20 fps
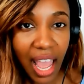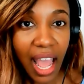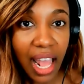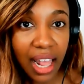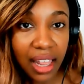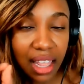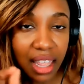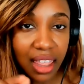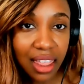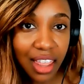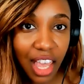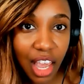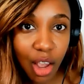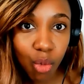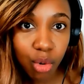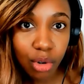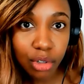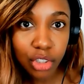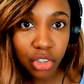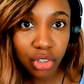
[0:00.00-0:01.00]
And then they
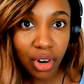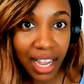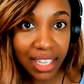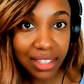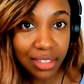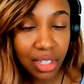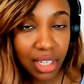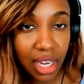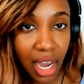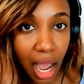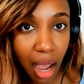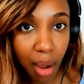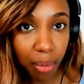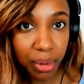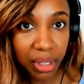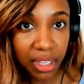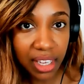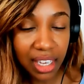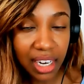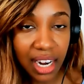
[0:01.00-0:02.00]
will try to
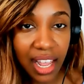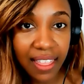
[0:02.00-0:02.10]
copy it.